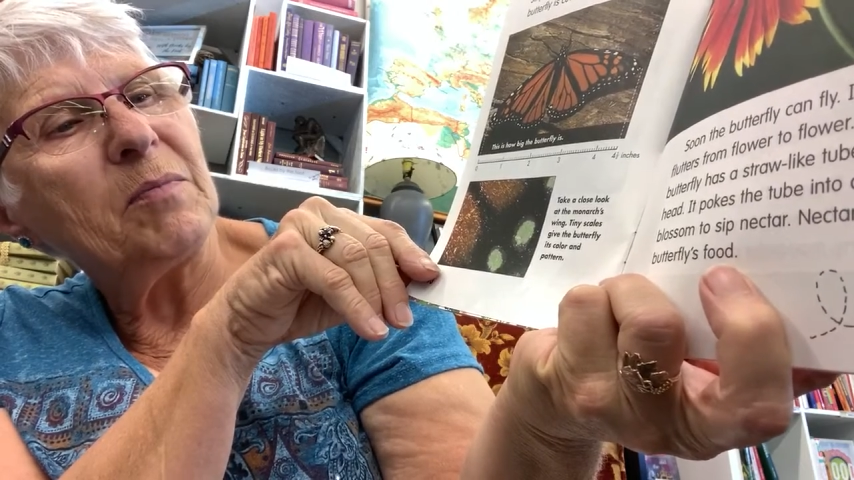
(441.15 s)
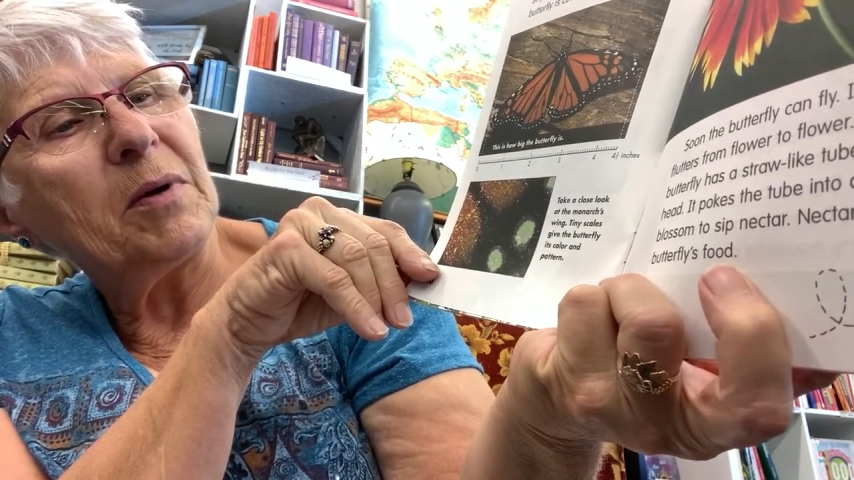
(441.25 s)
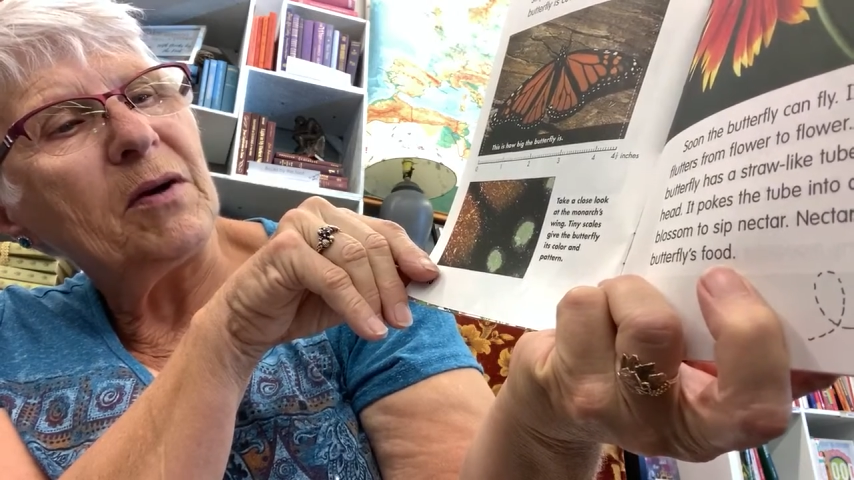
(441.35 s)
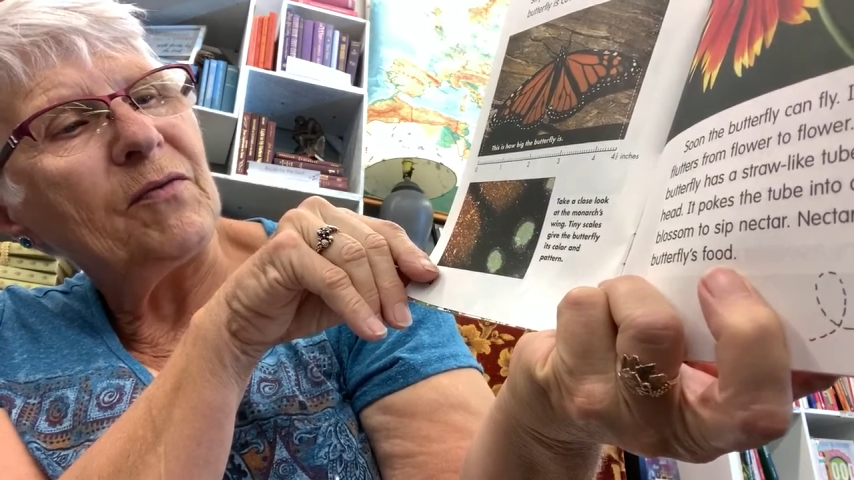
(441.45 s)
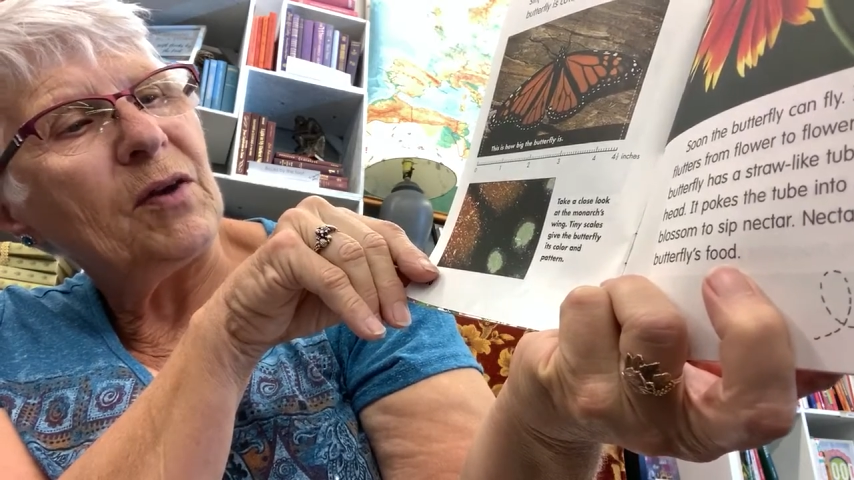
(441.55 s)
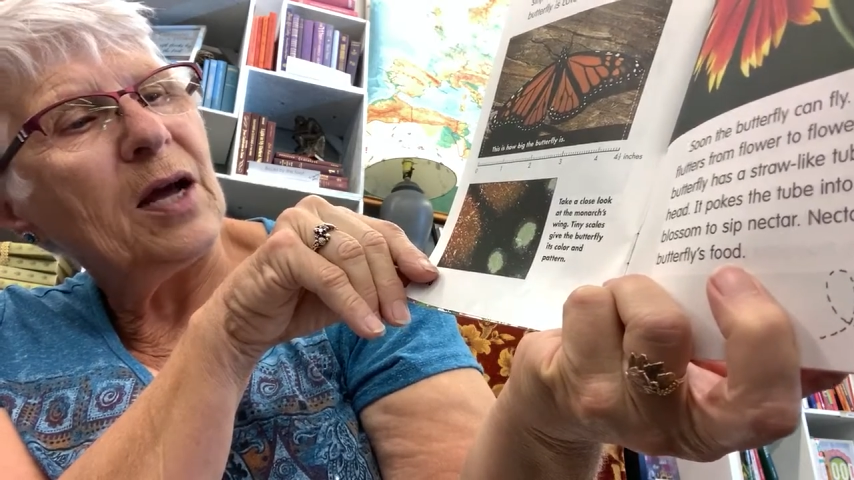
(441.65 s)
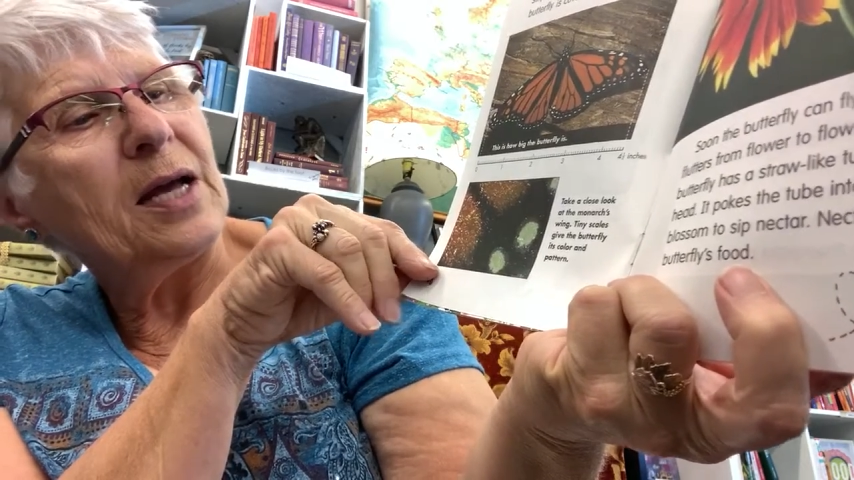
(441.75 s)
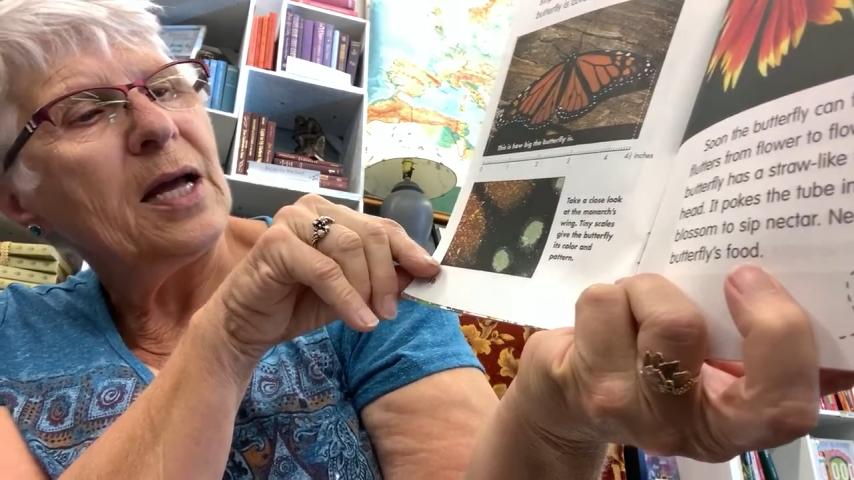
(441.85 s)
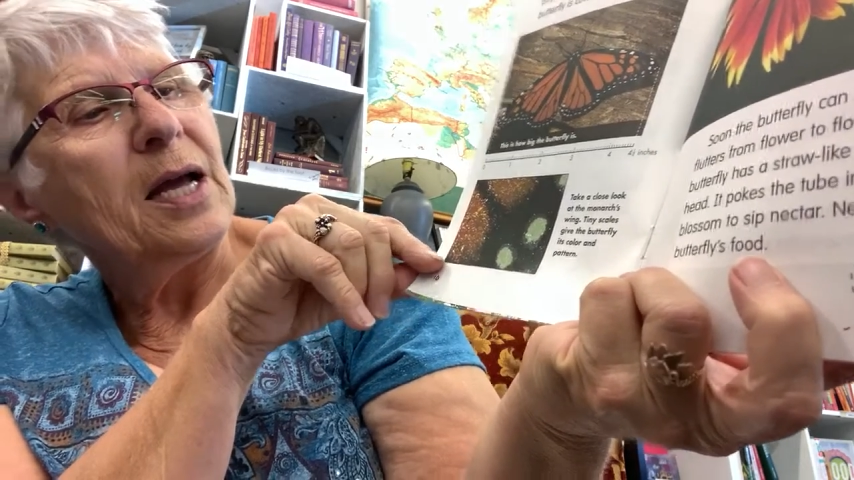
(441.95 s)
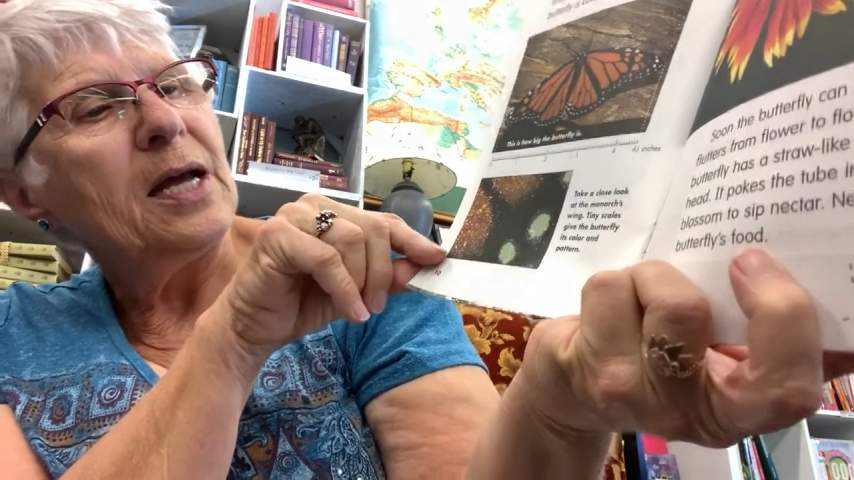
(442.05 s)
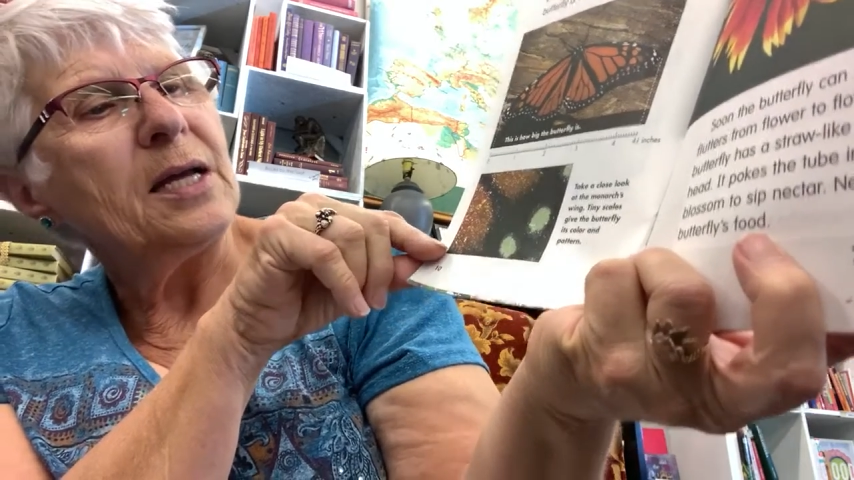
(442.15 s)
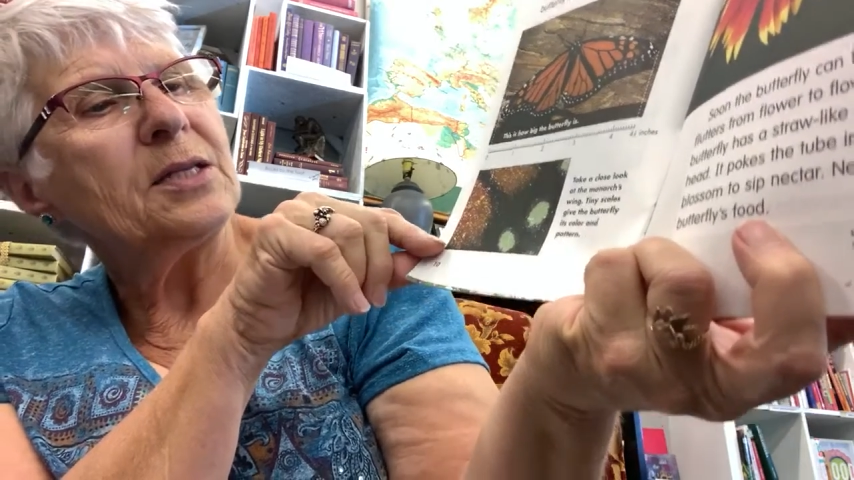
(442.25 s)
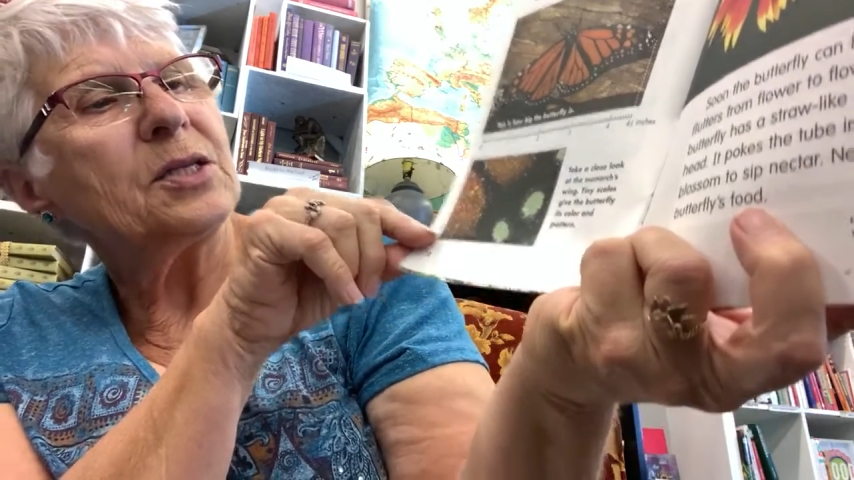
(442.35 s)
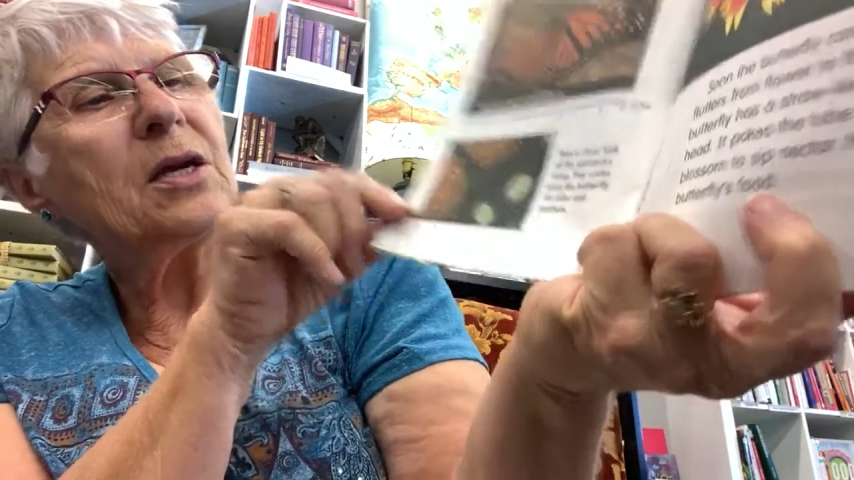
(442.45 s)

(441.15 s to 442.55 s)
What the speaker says: butterfly its